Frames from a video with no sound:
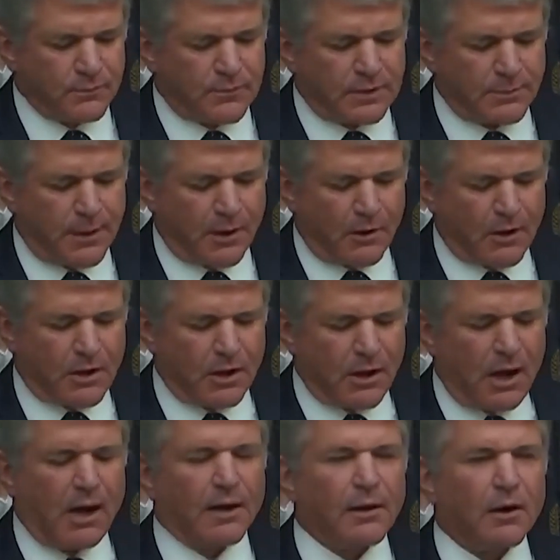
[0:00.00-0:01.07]
The America
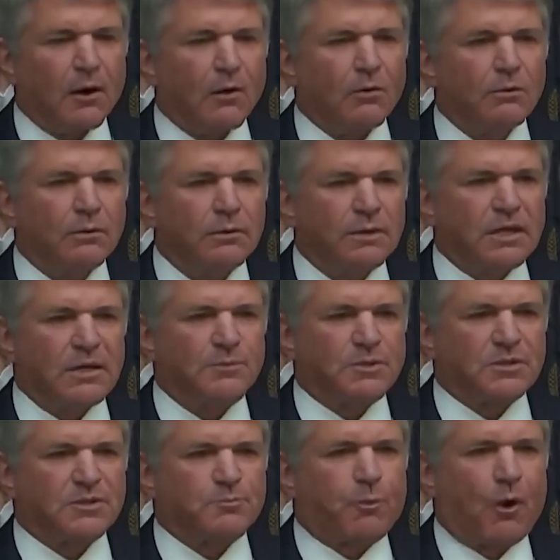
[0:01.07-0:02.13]
I know keeps
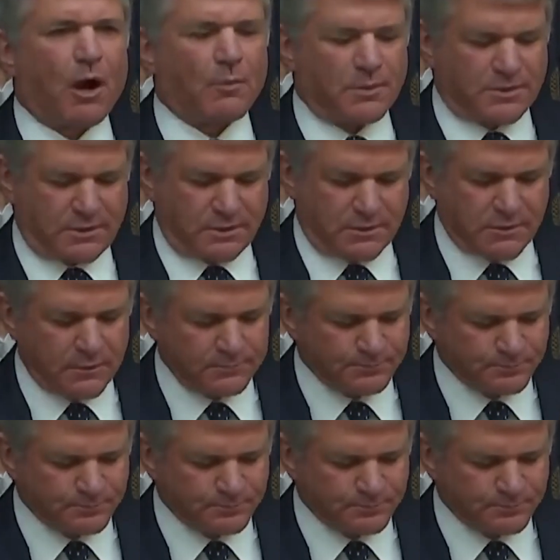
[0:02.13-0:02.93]
its promises.